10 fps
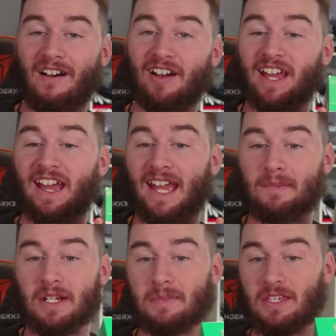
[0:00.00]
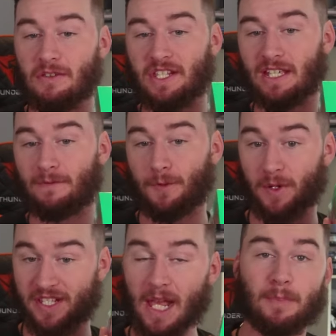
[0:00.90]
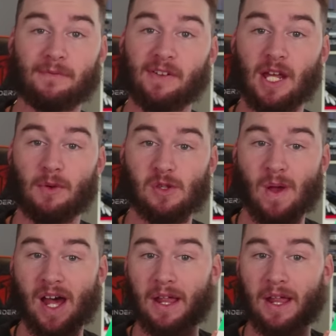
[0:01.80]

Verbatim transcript: I am going to be using it for a separate video as well.